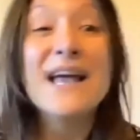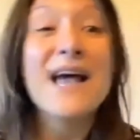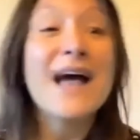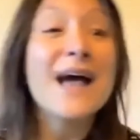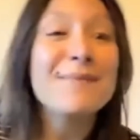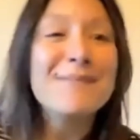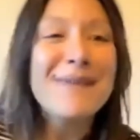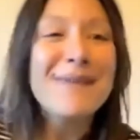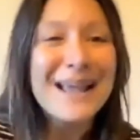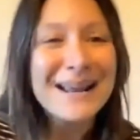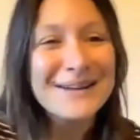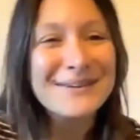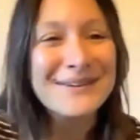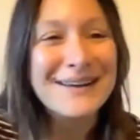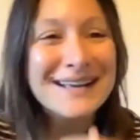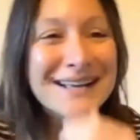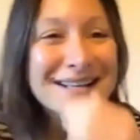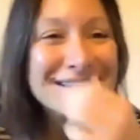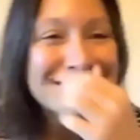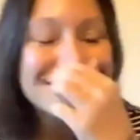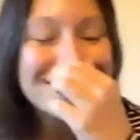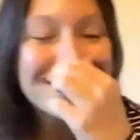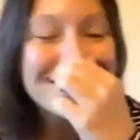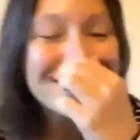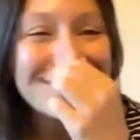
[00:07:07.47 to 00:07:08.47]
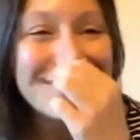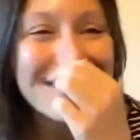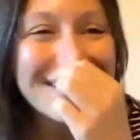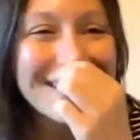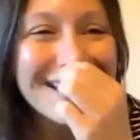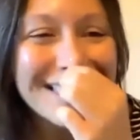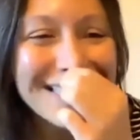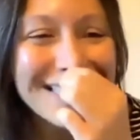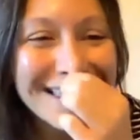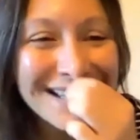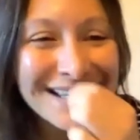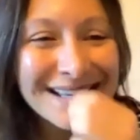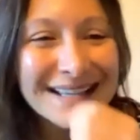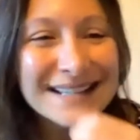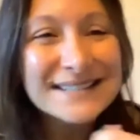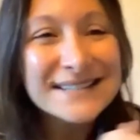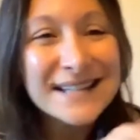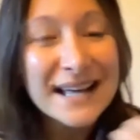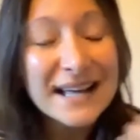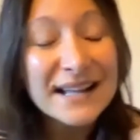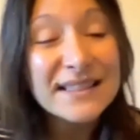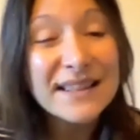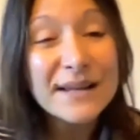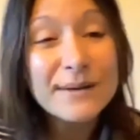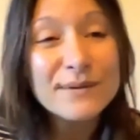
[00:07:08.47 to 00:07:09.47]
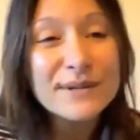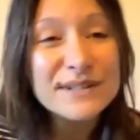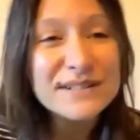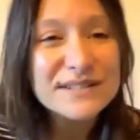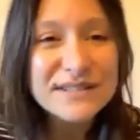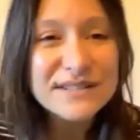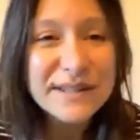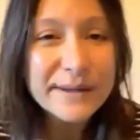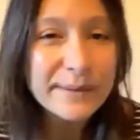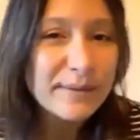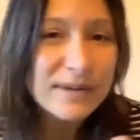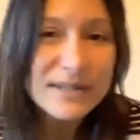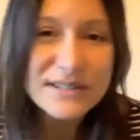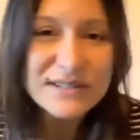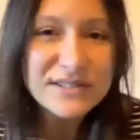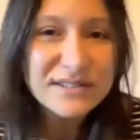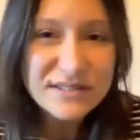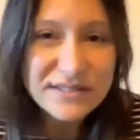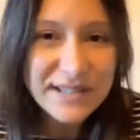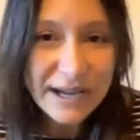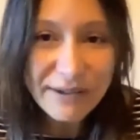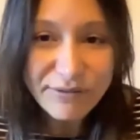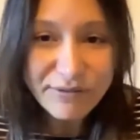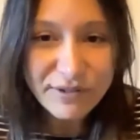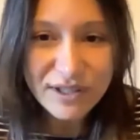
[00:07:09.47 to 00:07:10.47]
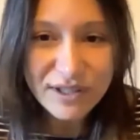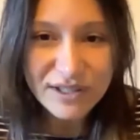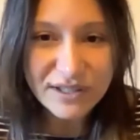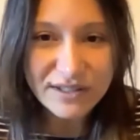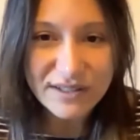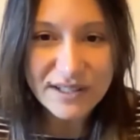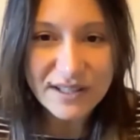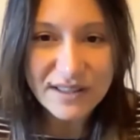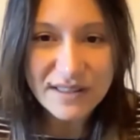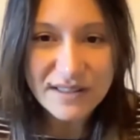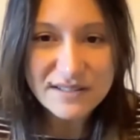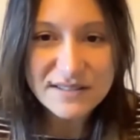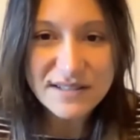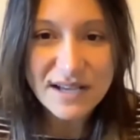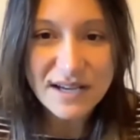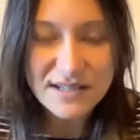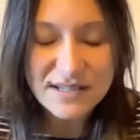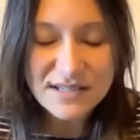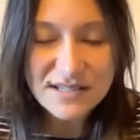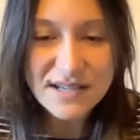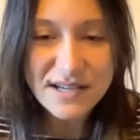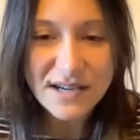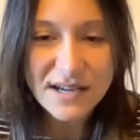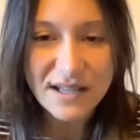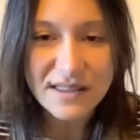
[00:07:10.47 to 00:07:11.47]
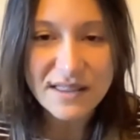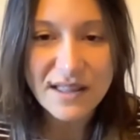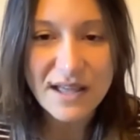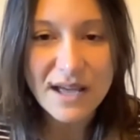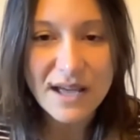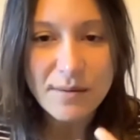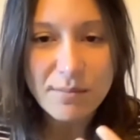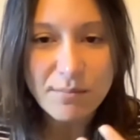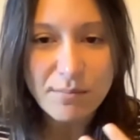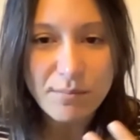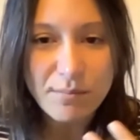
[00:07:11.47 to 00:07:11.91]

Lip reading: Anyway, but the thing is that there was definitely this idea that